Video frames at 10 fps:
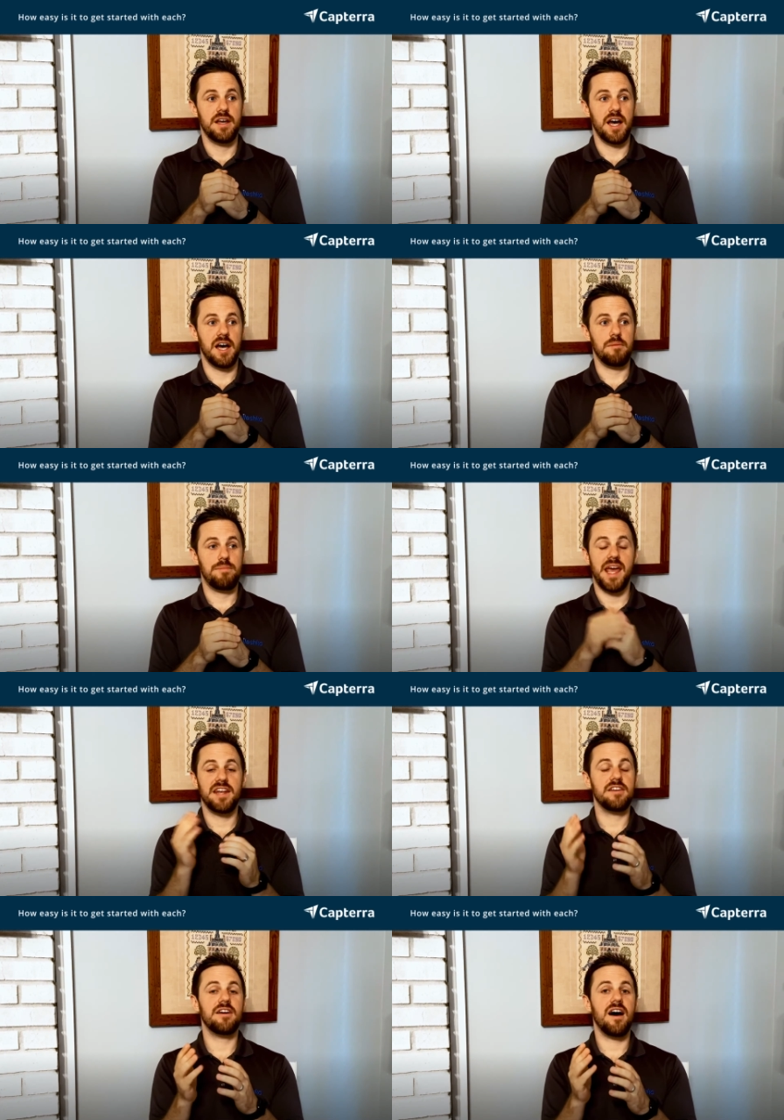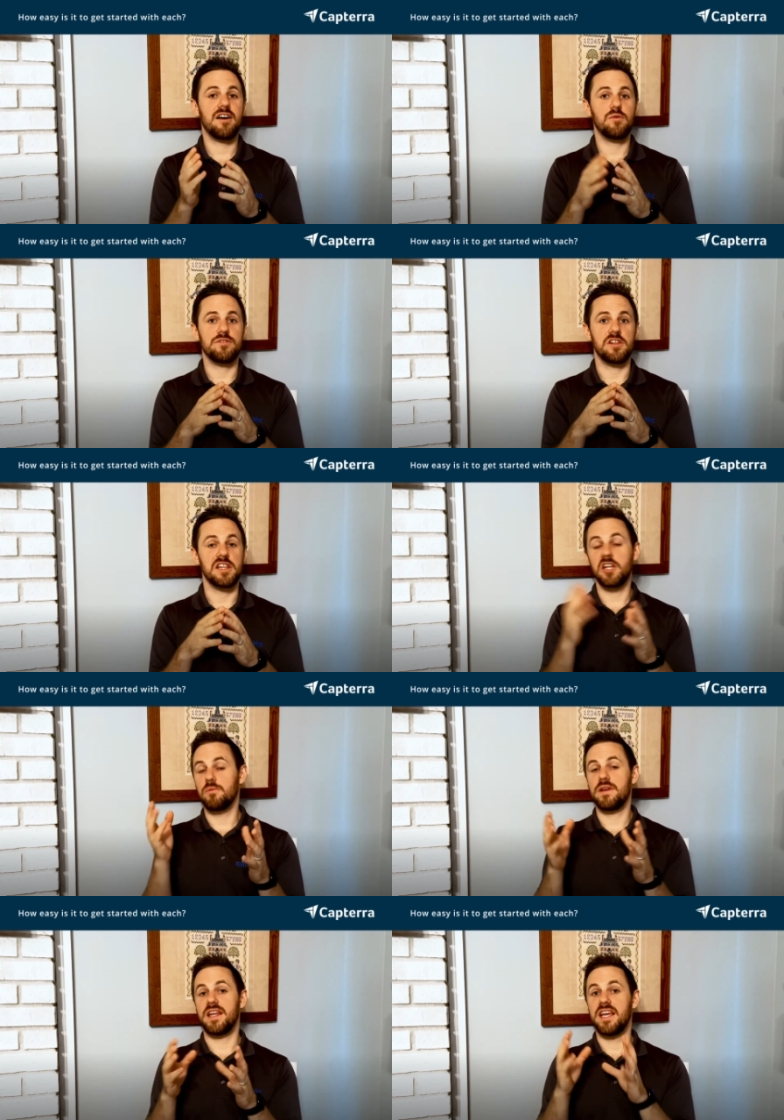PandaDoc was a little
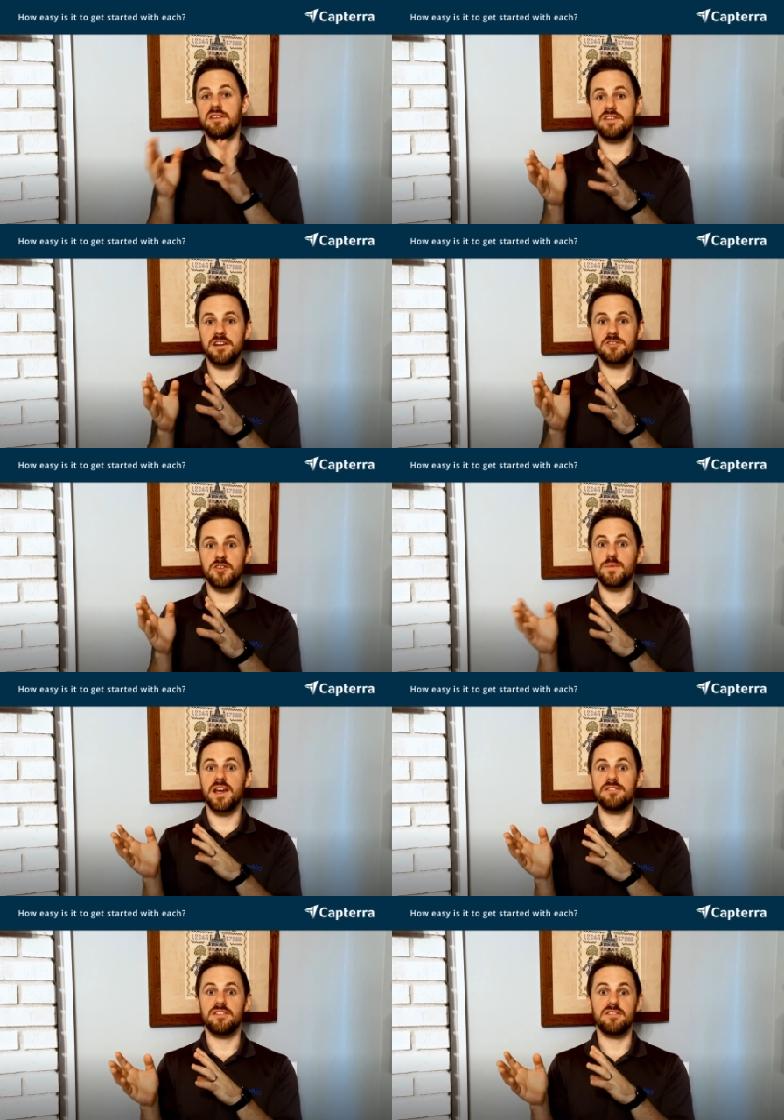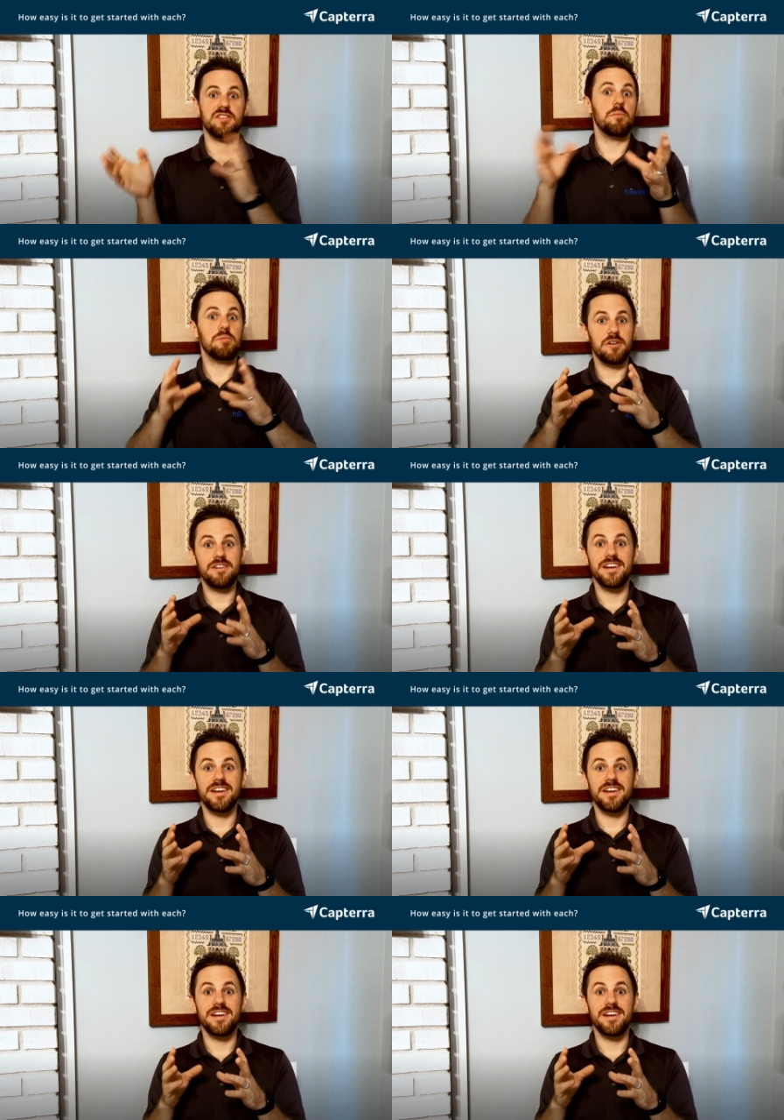bit easier just because it's simpler.